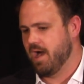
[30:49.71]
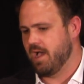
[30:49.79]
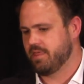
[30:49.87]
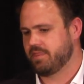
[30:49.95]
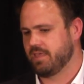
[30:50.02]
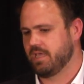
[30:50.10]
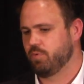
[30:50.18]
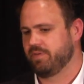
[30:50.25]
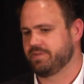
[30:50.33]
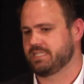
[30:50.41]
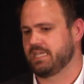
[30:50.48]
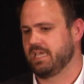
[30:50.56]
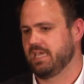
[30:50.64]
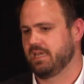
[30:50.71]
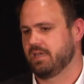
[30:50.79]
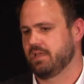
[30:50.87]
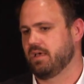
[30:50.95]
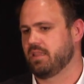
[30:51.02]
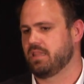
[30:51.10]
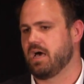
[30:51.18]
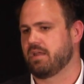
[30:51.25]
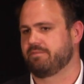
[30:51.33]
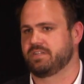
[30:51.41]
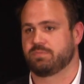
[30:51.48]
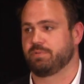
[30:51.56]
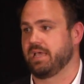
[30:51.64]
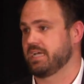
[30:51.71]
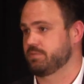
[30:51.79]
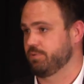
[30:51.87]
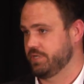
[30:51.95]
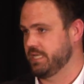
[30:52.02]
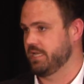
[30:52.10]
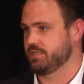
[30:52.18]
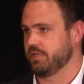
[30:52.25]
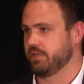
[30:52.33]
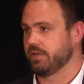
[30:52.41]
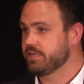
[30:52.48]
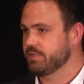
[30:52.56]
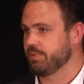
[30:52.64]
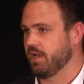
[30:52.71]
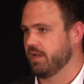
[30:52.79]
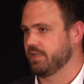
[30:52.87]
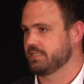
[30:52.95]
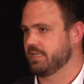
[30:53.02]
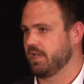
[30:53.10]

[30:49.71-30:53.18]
I think we've seen a lot of display exploitation, to be honest.